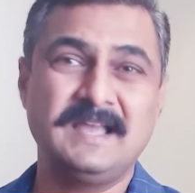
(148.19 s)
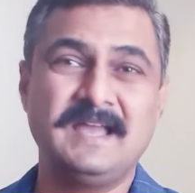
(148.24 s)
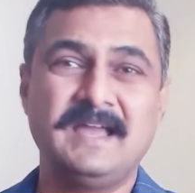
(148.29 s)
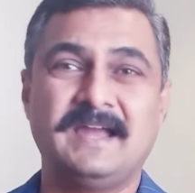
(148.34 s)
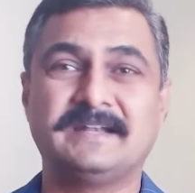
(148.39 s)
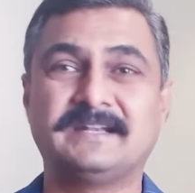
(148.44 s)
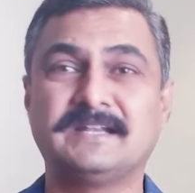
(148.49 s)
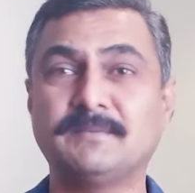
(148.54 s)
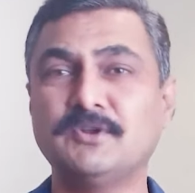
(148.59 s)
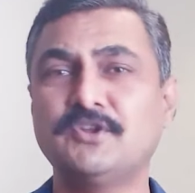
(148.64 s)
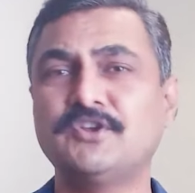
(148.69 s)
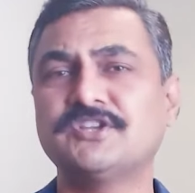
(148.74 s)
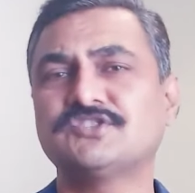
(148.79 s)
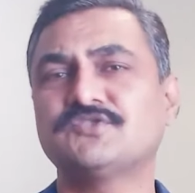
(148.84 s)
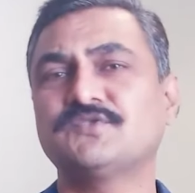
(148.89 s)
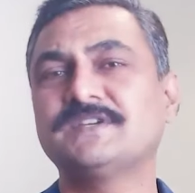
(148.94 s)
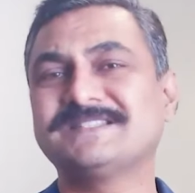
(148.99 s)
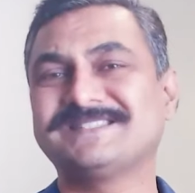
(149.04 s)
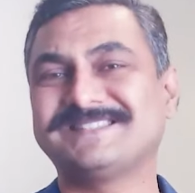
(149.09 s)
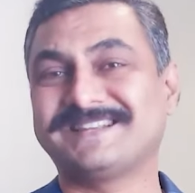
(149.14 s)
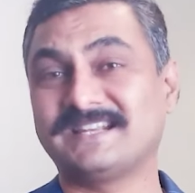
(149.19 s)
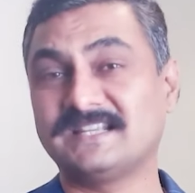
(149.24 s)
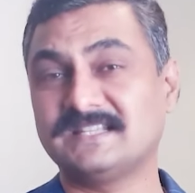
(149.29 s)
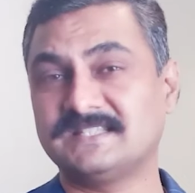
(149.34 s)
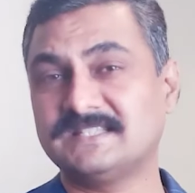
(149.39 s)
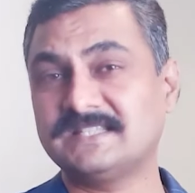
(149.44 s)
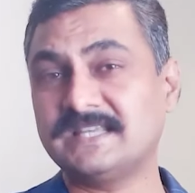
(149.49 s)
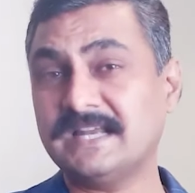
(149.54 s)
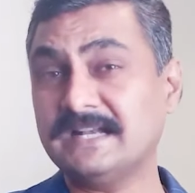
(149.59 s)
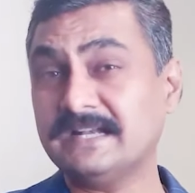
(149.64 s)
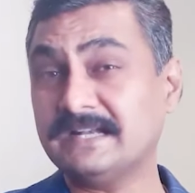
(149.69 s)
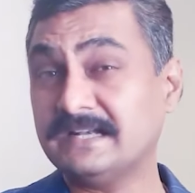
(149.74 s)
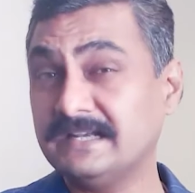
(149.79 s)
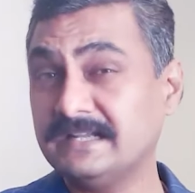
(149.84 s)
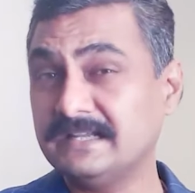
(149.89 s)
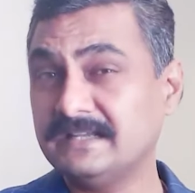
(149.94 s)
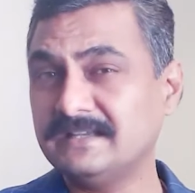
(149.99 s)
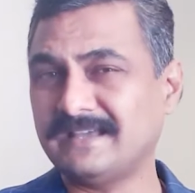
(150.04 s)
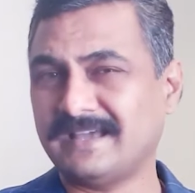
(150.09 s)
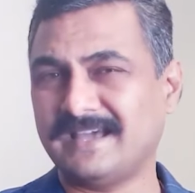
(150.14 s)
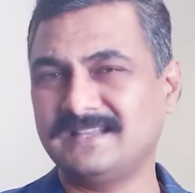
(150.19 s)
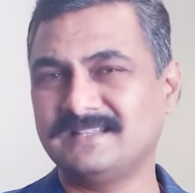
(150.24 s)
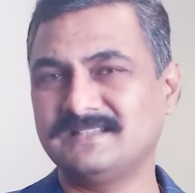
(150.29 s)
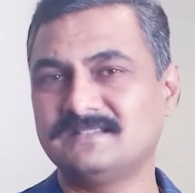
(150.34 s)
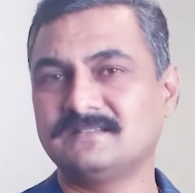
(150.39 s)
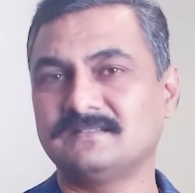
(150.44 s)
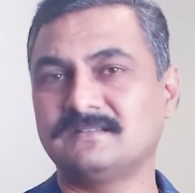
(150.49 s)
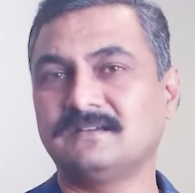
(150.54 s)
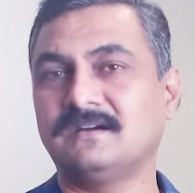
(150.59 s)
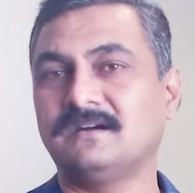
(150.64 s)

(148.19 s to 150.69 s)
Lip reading: and WHO is recently has